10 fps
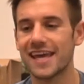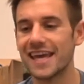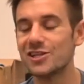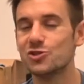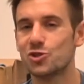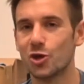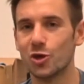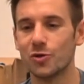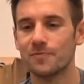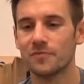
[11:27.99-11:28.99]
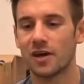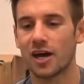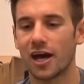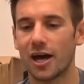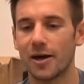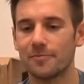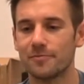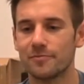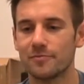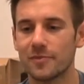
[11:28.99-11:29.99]
into
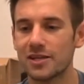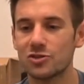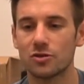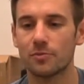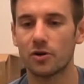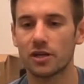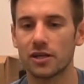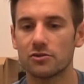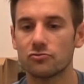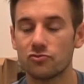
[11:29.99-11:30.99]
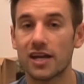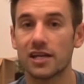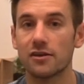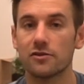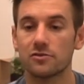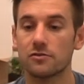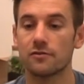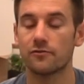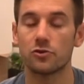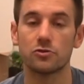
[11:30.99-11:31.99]
your body, ready
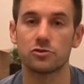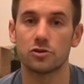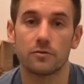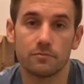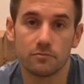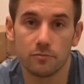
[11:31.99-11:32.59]
for you to